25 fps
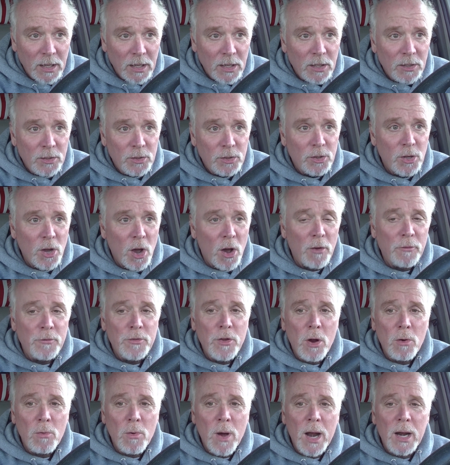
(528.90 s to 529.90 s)
So if
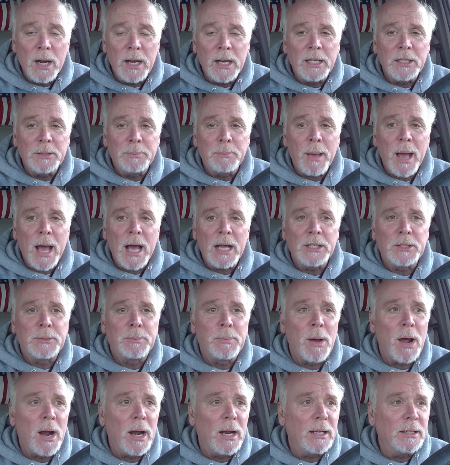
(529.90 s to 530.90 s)
you're one of these badge
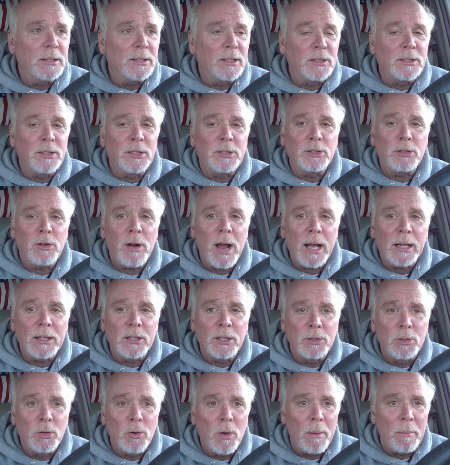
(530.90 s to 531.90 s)
bunnies that's
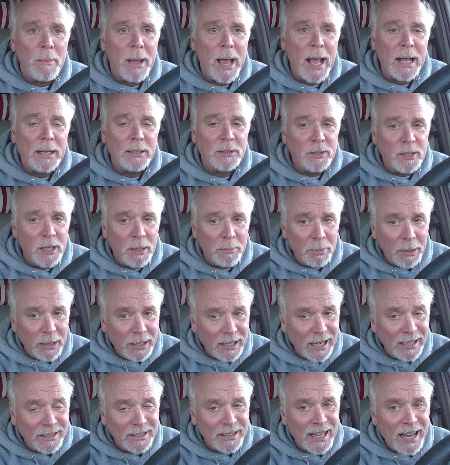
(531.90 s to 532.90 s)
attracted to a man simply
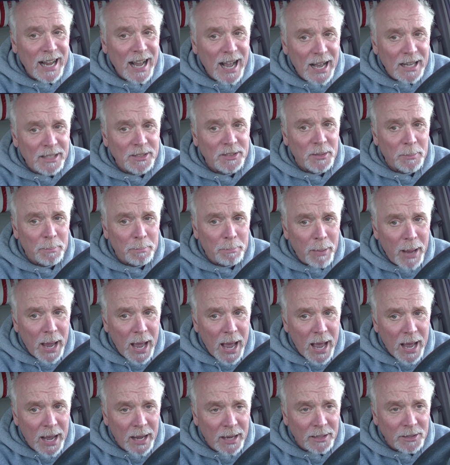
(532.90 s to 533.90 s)
because he has a
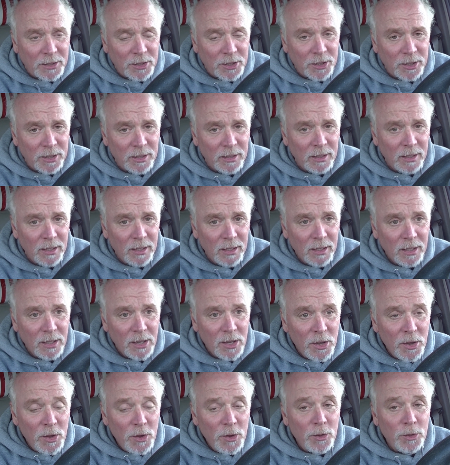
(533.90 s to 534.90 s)
badge,
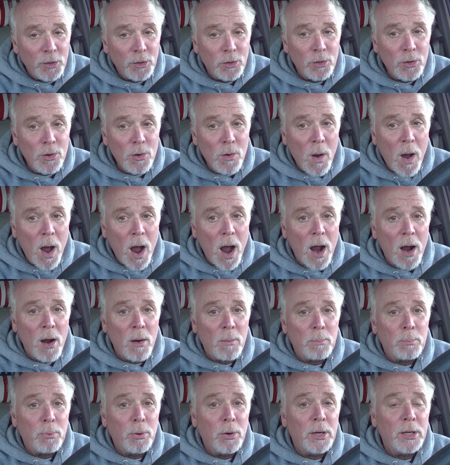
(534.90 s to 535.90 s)
you are
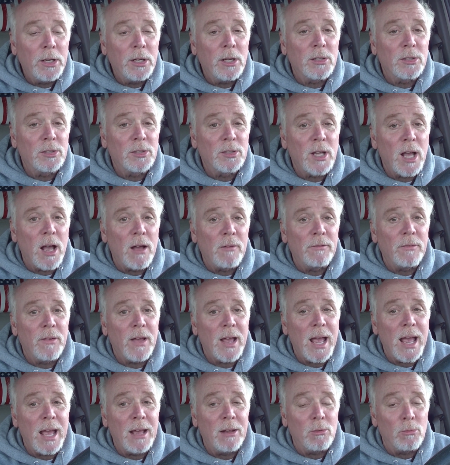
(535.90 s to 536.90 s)
putting yourself
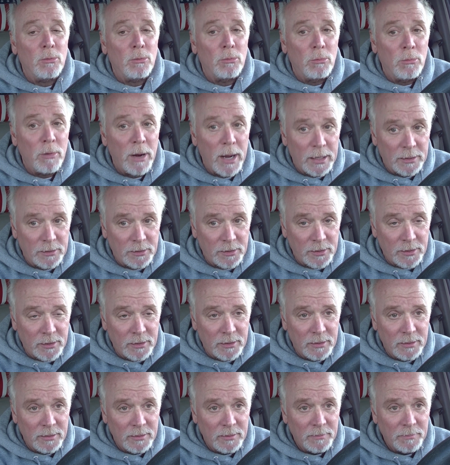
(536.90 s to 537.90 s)
at risk.
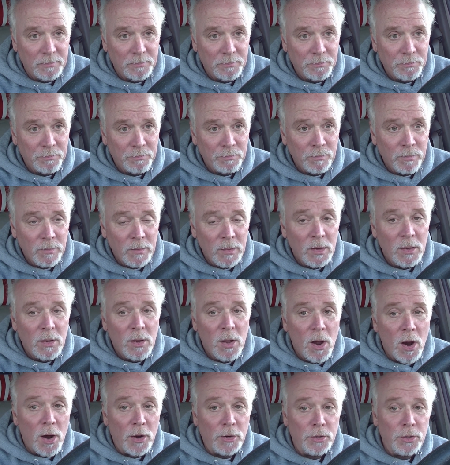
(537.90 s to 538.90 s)

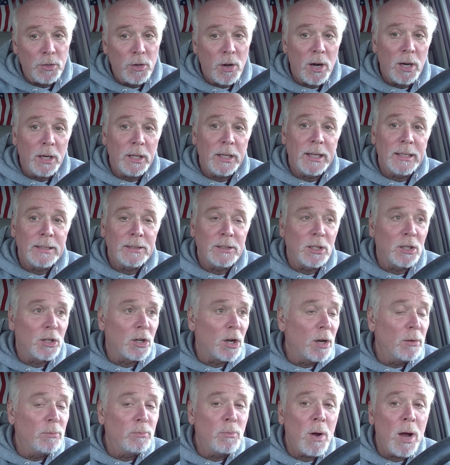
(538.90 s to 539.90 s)
Are you going to get the
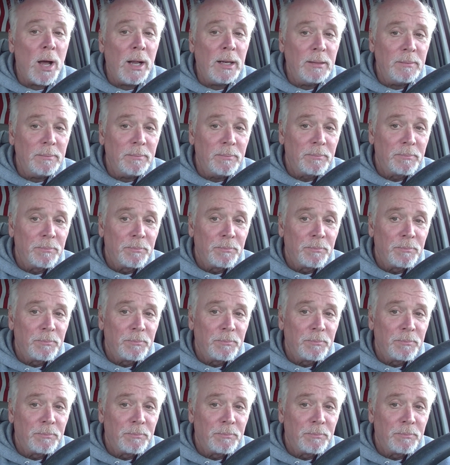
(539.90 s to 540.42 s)
good one?